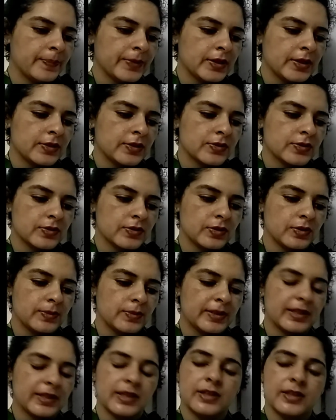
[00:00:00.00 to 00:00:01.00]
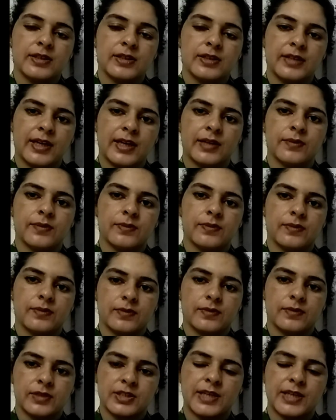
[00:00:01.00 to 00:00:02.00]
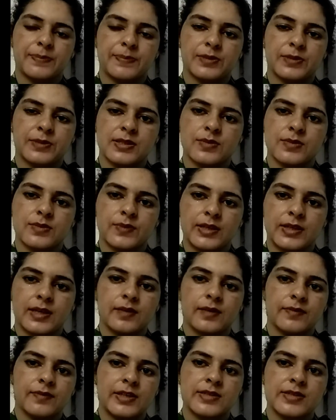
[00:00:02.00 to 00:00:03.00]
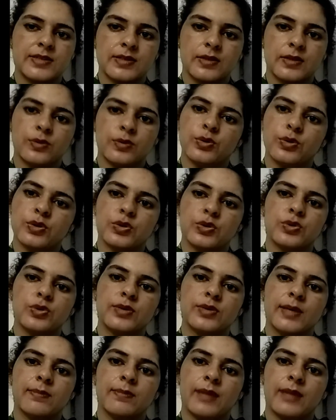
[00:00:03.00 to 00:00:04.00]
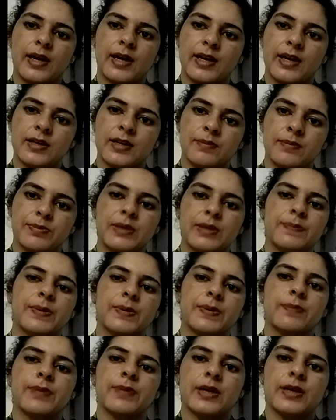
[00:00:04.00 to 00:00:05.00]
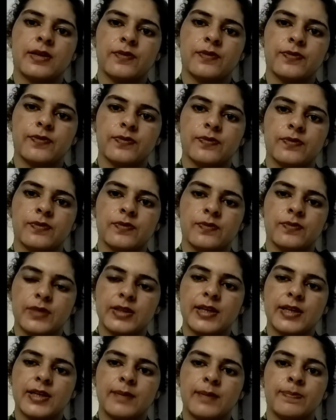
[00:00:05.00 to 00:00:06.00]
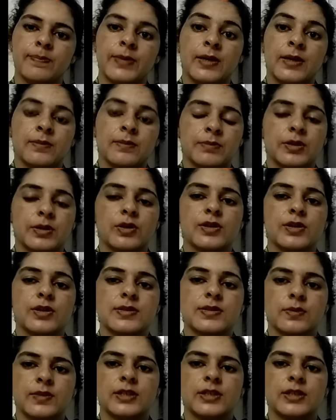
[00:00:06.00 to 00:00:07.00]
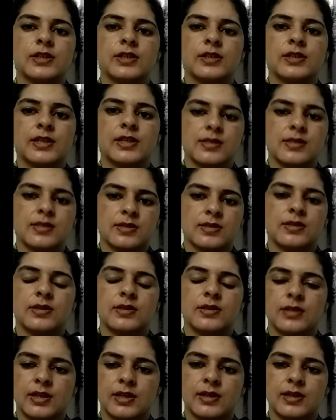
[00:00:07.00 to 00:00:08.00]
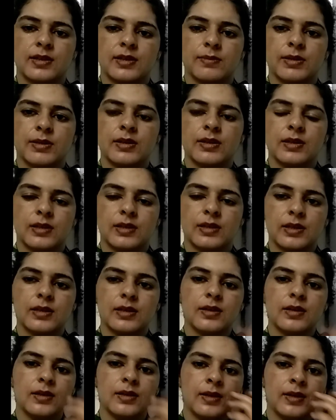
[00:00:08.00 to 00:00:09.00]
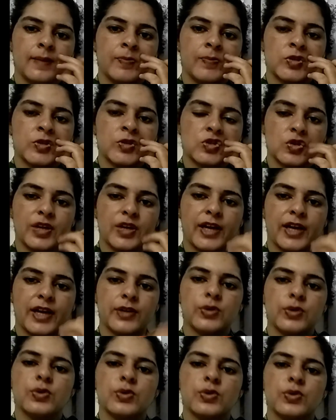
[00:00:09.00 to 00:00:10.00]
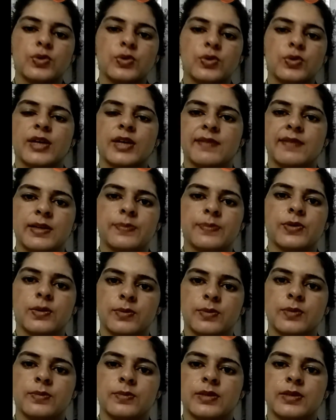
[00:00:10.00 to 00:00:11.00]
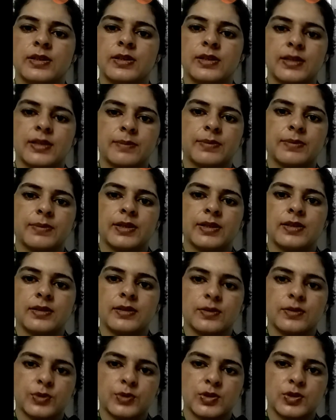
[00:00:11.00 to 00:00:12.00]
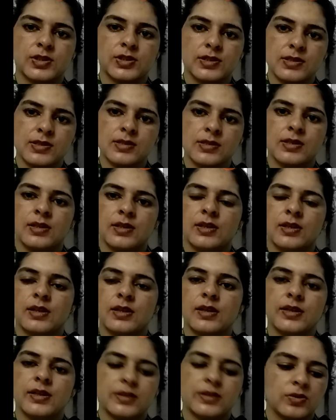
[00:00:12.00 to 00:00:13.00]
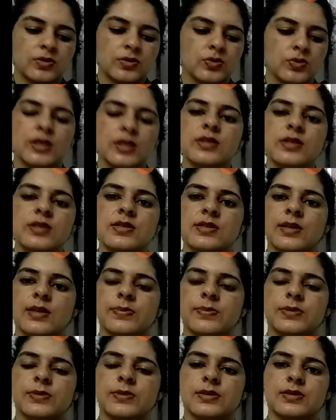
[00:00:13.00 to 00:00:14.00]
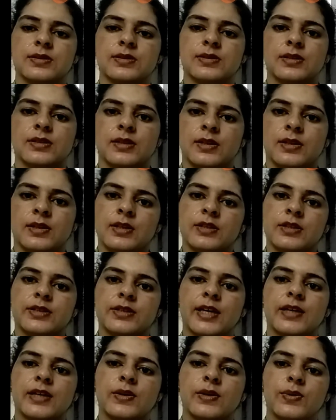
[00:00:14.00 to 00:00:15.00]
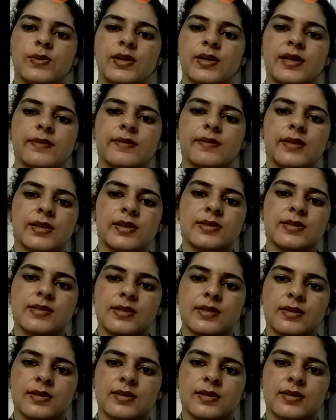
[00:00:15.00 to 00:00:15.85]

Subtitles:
So bete, that the chapters we are revising, go through them and be prepared with them, because revision test they are coming near, so that you don't have problem in attempting questions related to these chapters. Thank you and have a nice day.